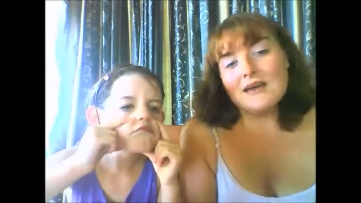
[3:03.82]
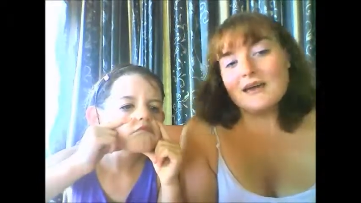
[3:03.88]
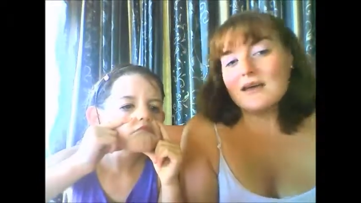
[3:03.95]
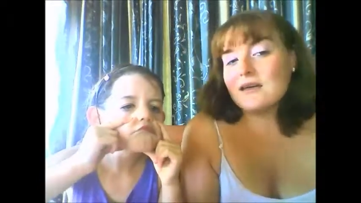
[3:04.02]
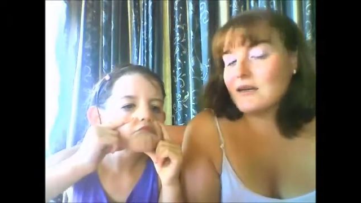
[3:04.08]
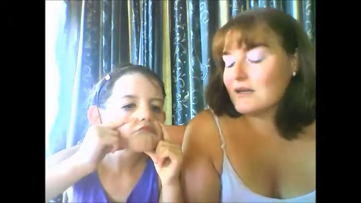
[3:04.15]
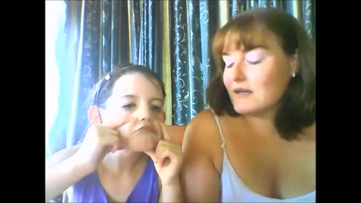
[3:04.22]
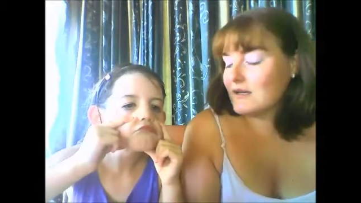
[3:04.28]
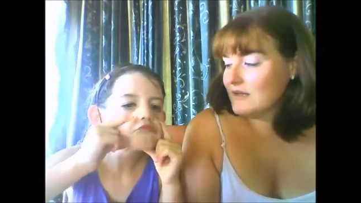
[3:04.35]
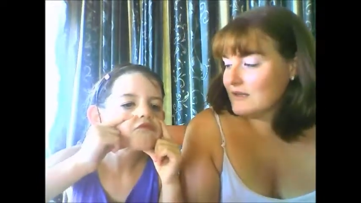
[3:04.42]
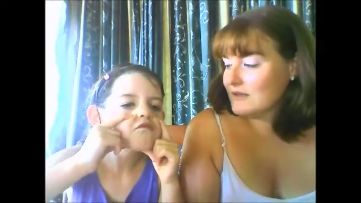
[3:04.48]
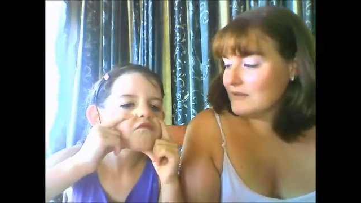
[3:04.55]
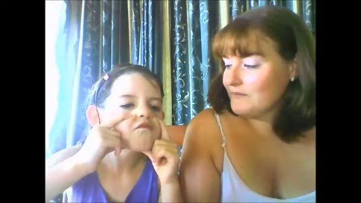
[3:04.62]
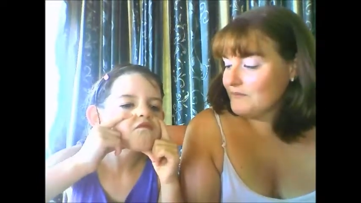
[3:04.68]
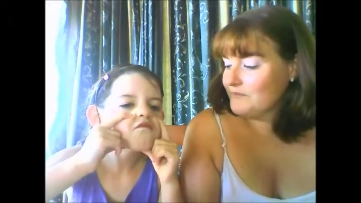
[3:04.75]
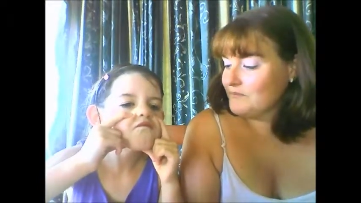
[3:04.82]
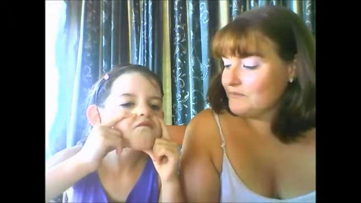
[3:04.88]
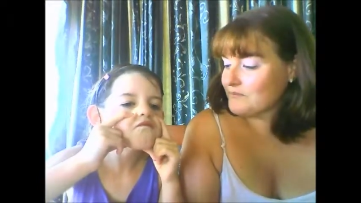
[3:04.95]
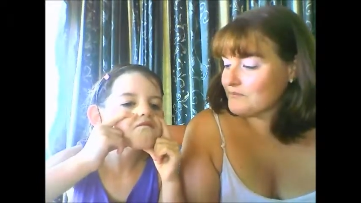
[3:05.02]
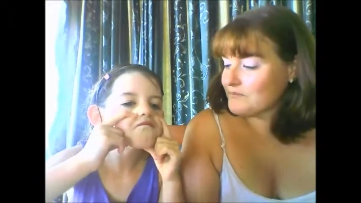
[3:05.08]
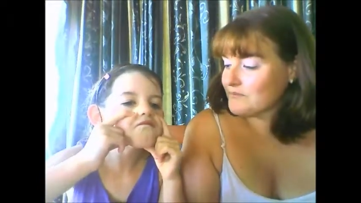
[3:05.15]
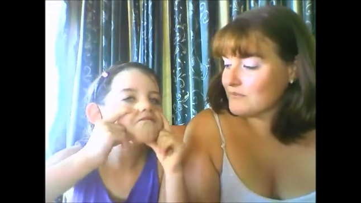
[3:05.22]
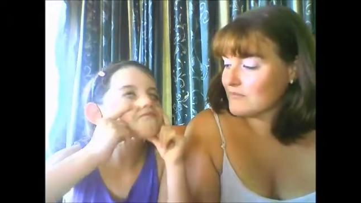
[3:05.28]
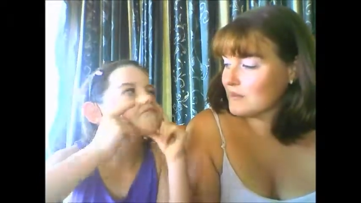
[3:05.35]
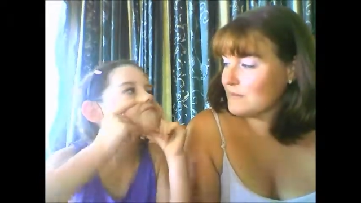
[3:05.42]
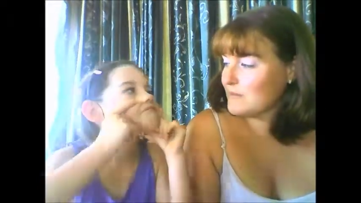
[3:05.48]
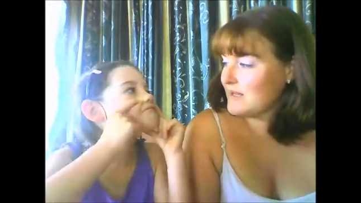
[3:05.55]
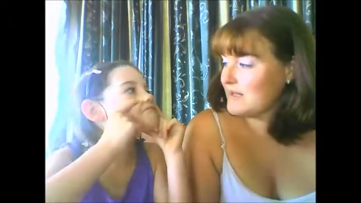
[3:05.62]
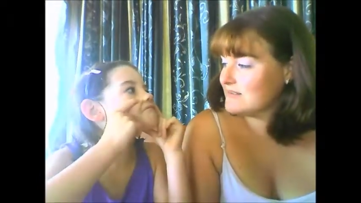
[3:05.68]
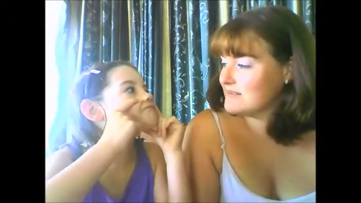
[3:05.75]
Speaker 1: Uh, what
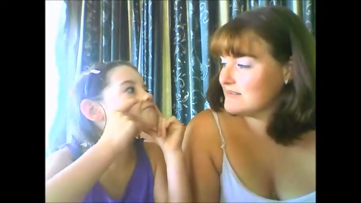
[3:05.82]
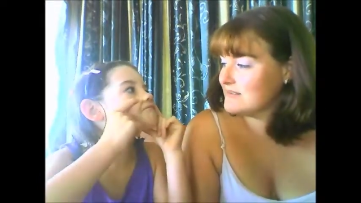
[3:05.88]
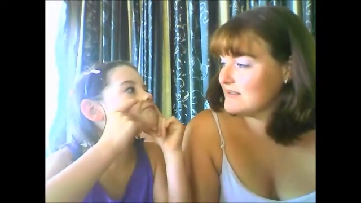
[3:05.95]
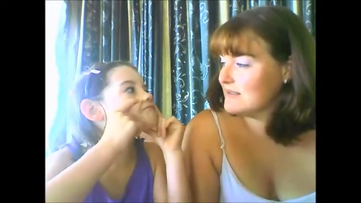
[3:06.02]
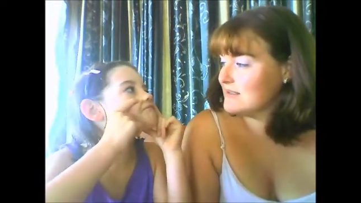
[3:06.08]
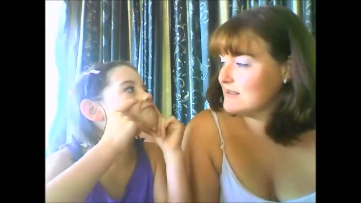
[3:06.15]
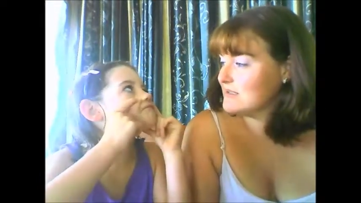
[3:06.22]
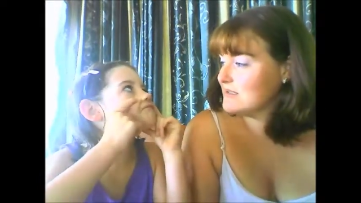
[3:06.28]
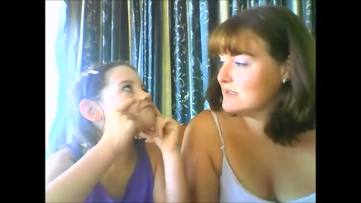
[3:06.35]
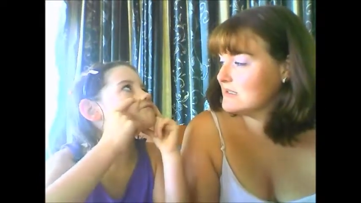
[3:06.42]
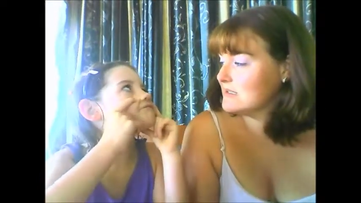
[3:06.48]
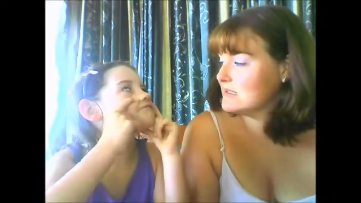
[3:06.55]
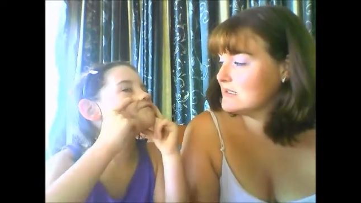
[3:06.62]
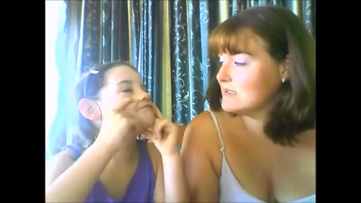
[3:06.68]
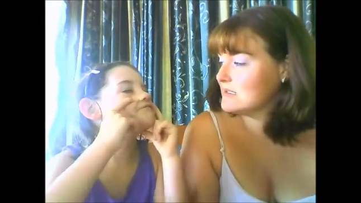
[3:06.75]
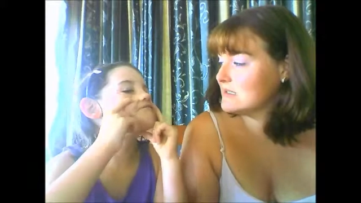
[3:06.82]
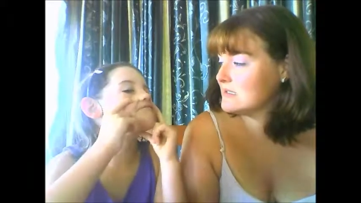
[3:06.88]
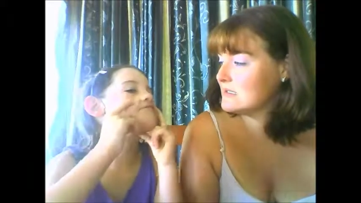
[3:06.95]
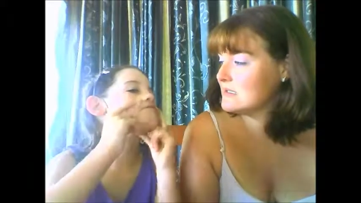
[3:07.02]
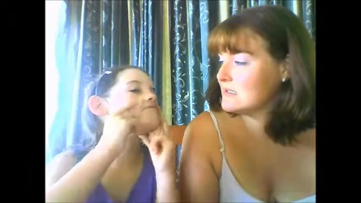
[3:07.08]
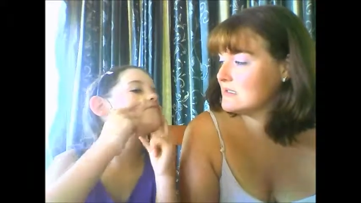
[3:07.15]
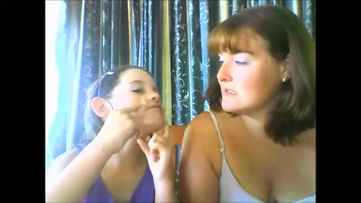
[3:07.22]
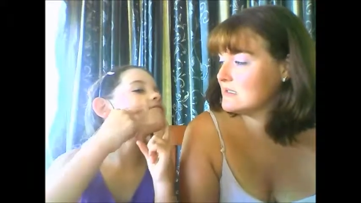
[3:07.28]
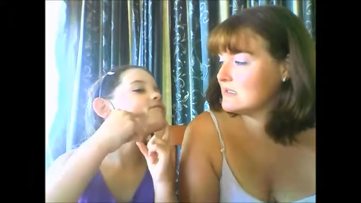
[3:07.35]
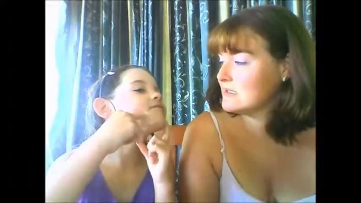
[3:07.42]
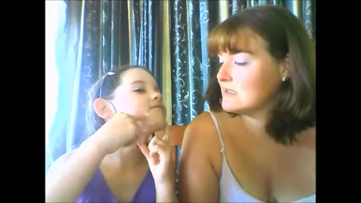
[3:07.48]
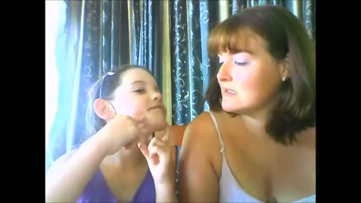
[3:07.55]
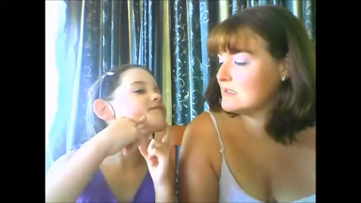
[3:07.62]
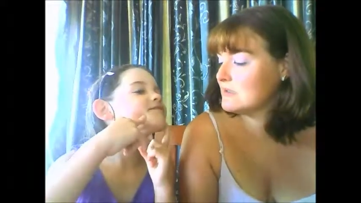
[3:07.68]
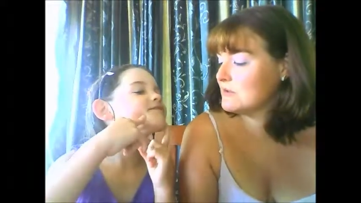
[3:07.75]
else? Mm.
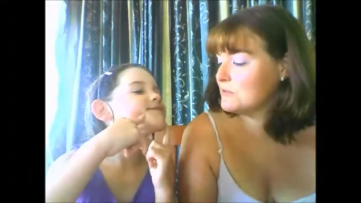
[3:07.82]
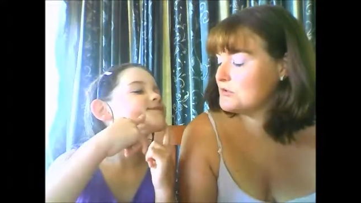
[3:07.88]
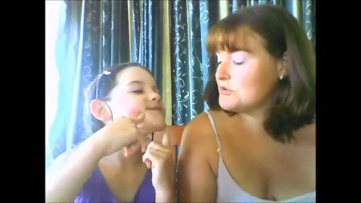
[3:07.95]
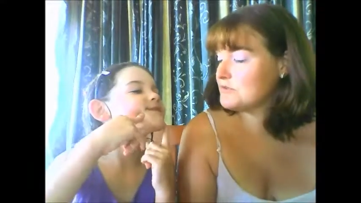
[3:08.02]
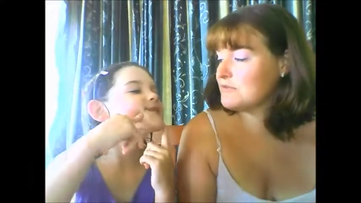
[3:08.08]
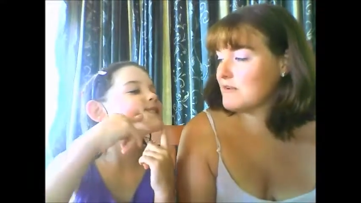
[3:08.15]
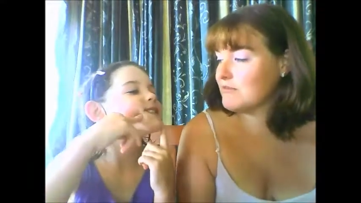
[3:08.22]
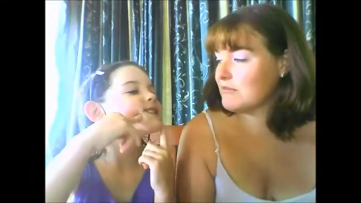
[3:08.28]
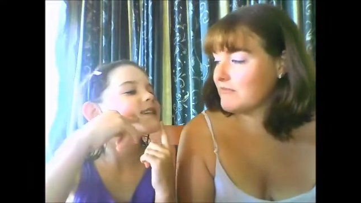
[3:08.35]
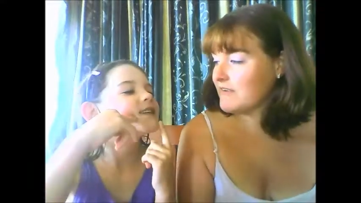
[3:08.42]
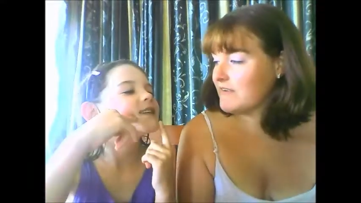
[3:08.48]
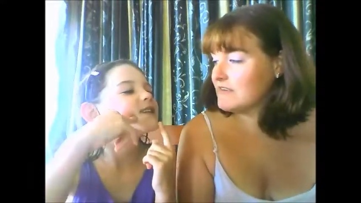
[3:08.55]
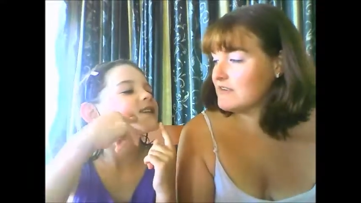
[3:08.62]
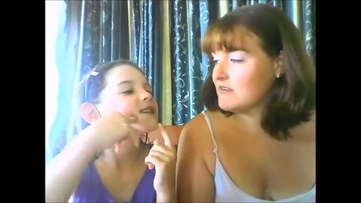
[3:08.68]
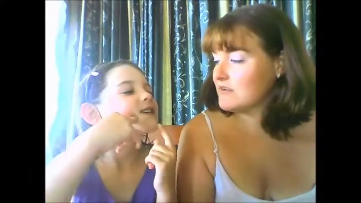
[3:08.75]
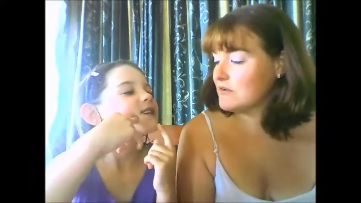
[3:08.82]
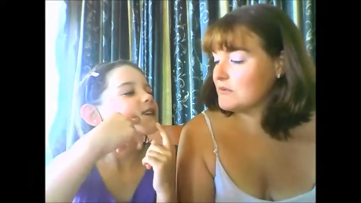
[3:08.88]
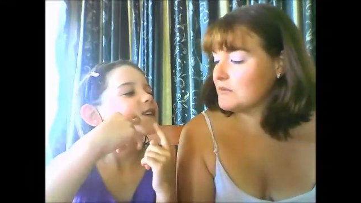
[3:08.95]
What's your favourite things to do?